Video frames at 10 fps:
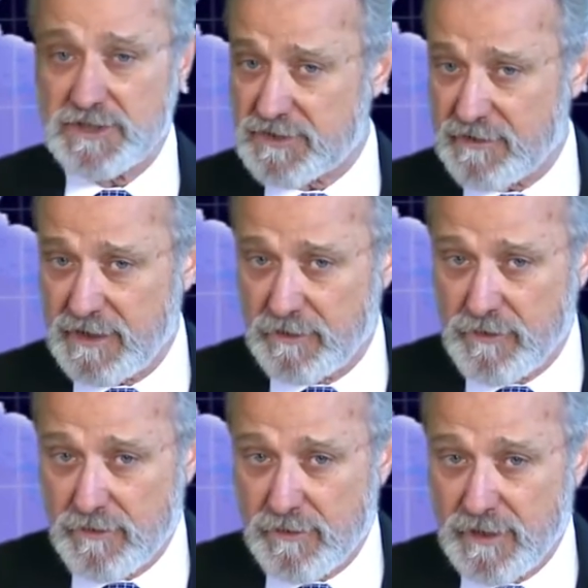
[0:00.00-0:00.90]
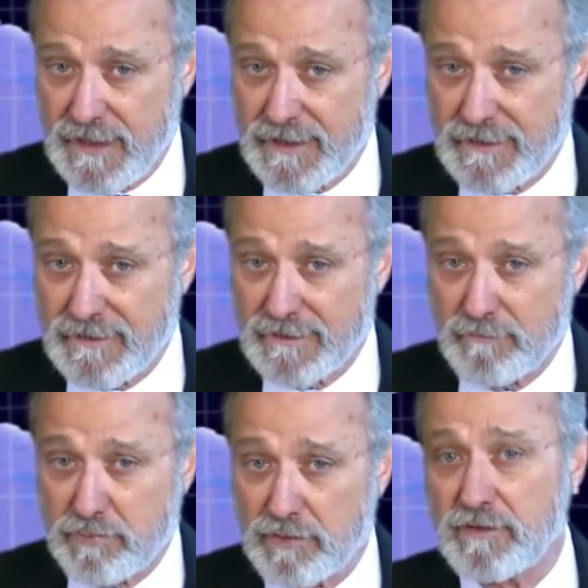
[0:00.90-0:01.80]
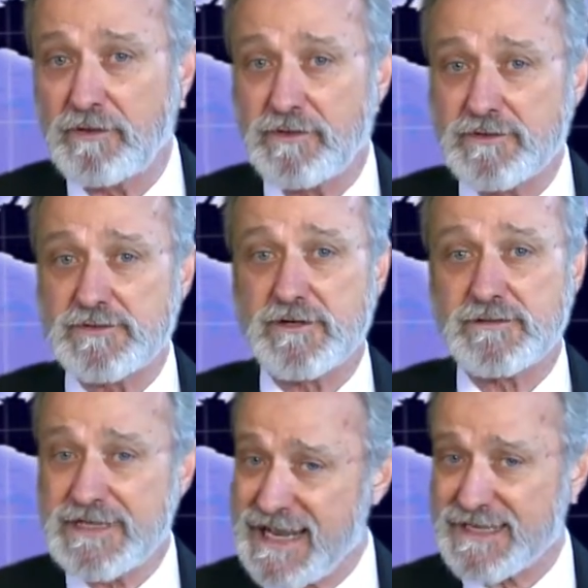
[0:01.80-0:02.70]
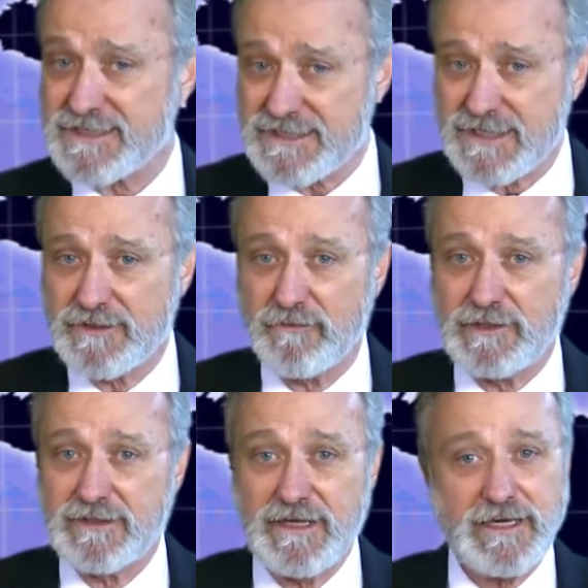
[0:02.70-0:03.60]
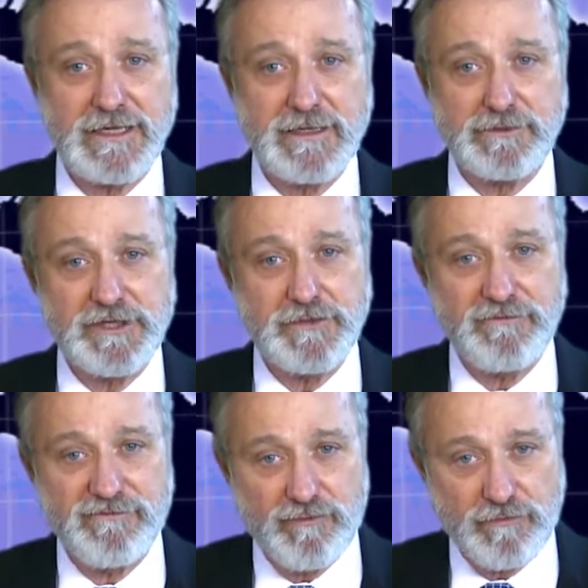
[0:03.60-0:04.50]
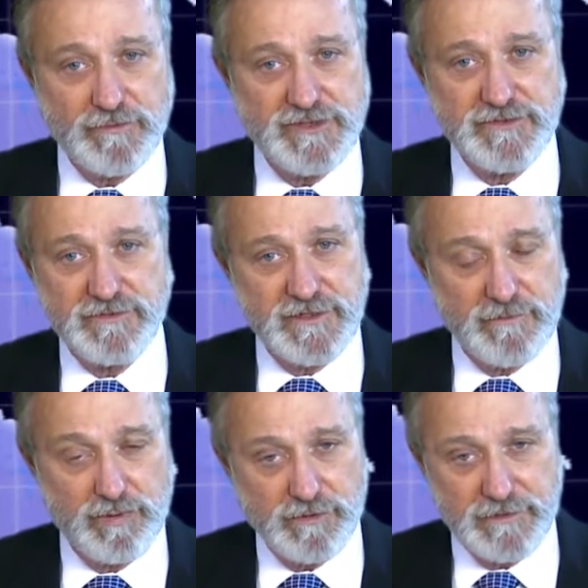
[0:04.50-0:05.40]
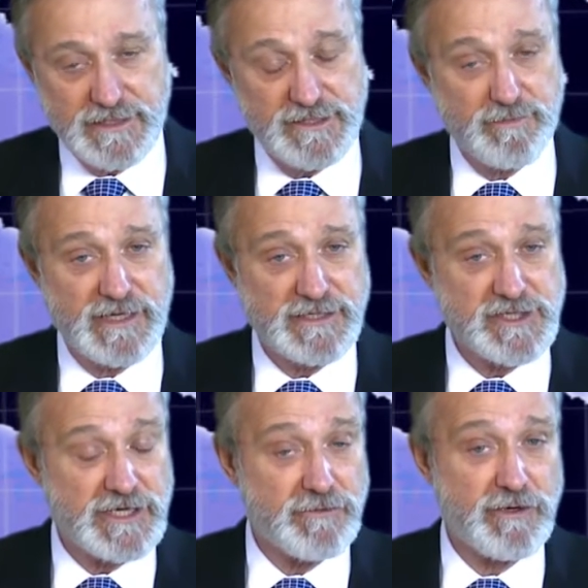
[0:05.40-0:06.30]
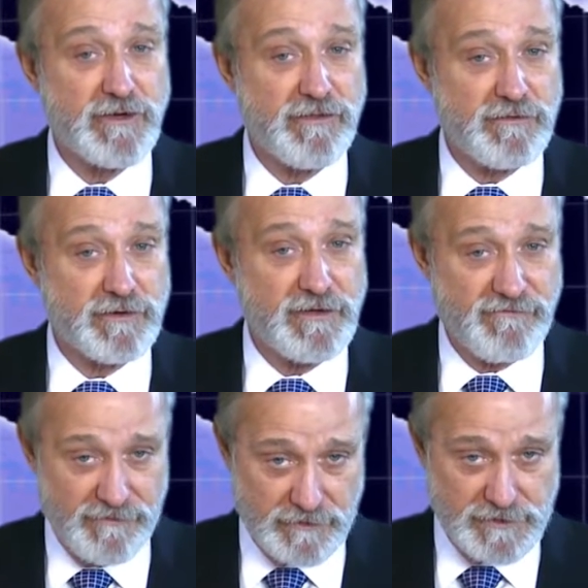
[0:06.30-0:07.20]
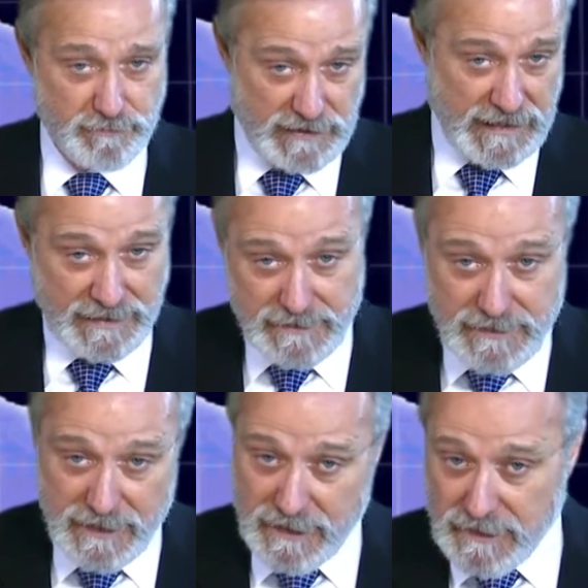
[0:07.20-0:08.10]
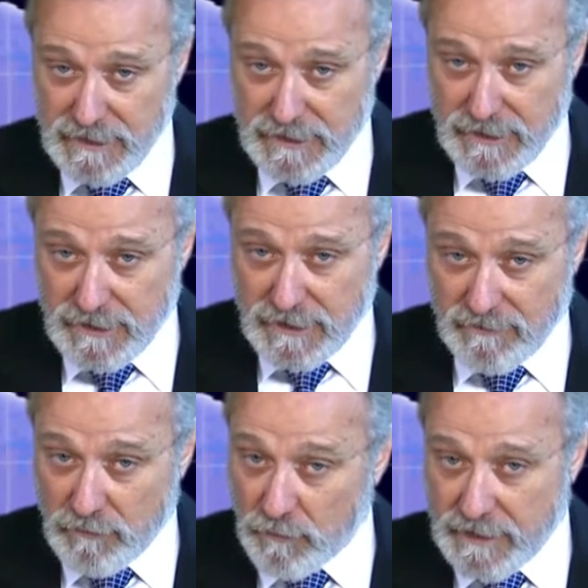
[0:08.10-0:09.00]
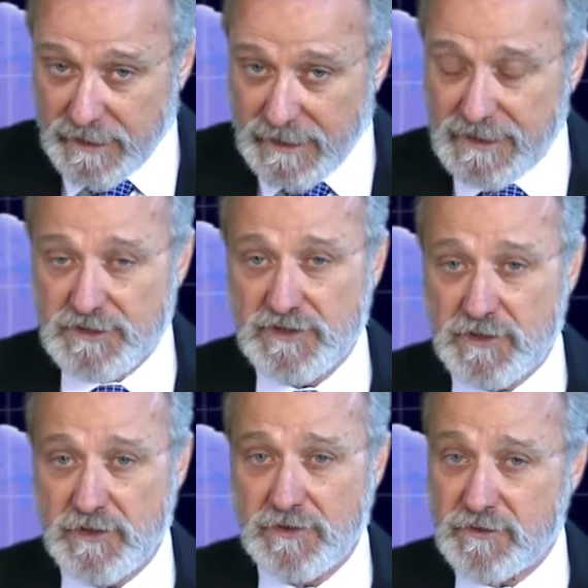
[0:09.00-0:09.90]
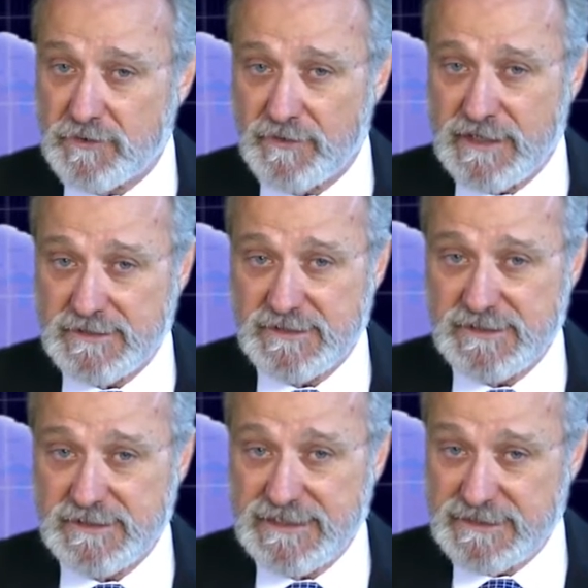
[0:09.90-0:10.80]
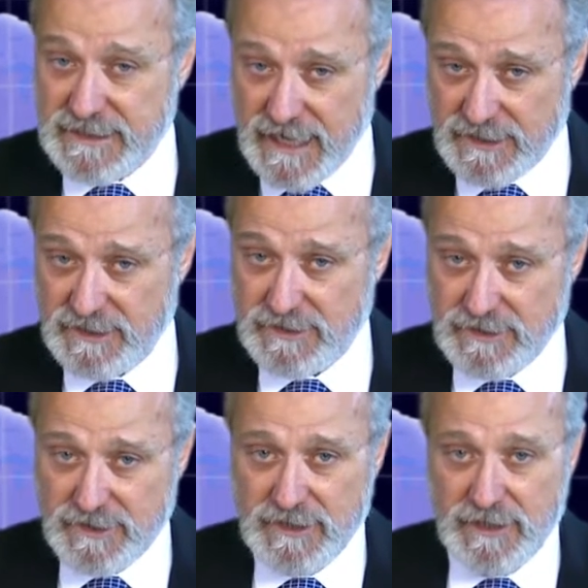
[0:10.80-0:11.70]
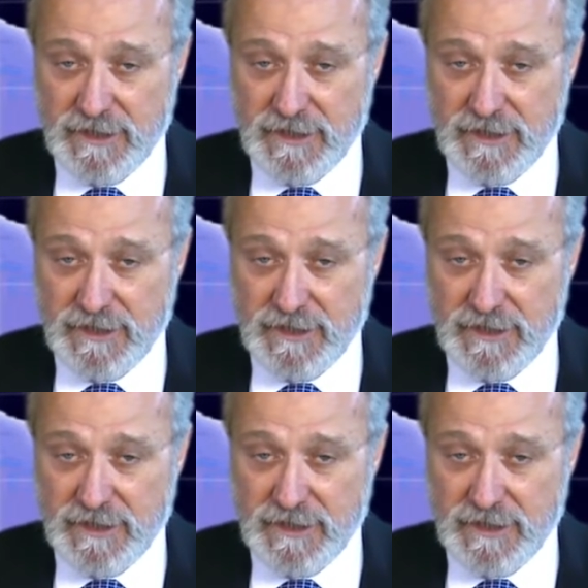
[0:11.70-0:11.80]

just around the corner, and employers are tasked with getting W 2 forms to their employees by January 31st. But if you want to get a head start on your 2016 taxes,